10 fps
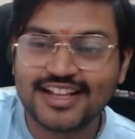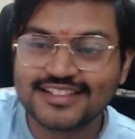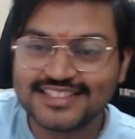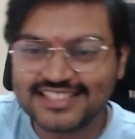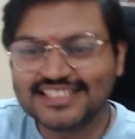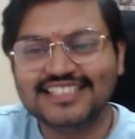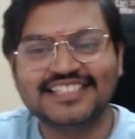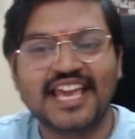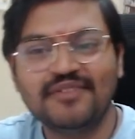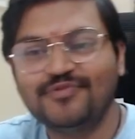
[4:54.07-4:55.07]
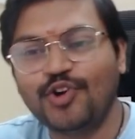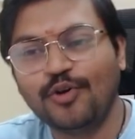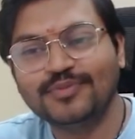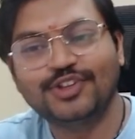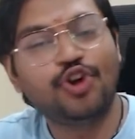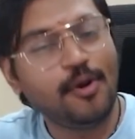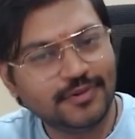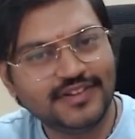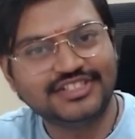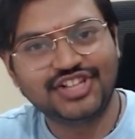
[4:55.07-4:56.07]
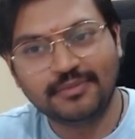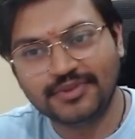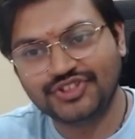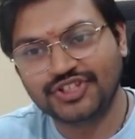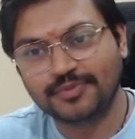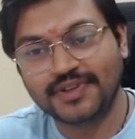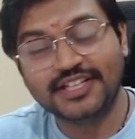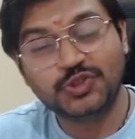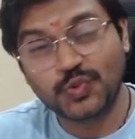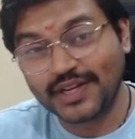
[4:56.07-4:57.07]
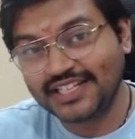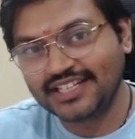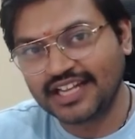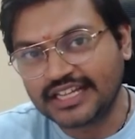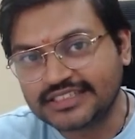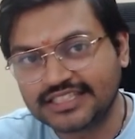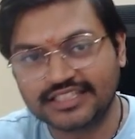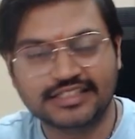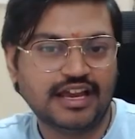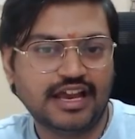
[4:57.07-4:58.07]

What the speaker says: This is his game from the Commonwealth Championship in 2019,